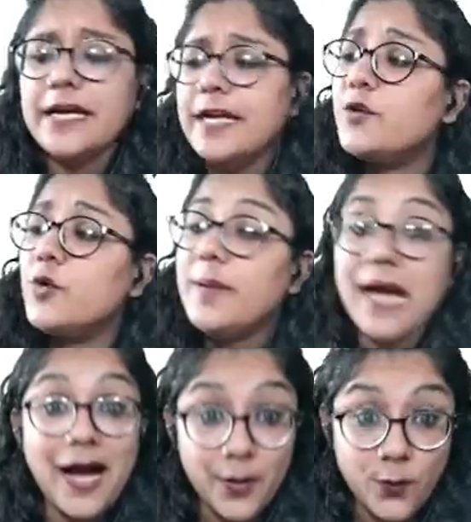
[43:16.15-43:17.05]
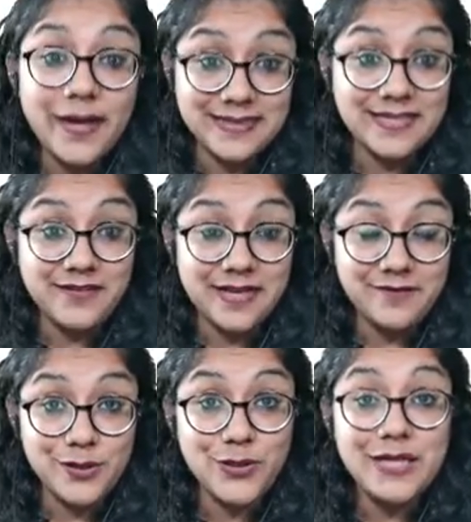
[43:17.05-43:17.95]
it could be ROI that we have
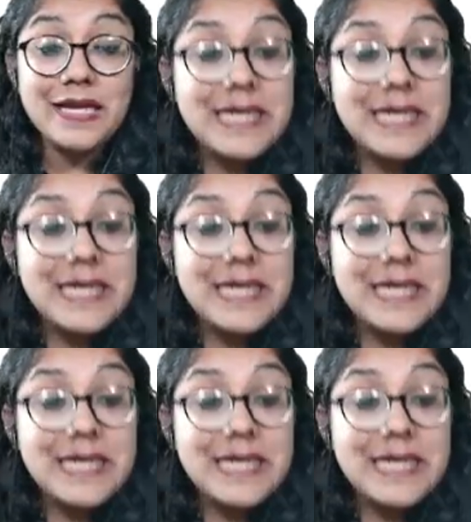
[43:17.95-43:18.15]
learned,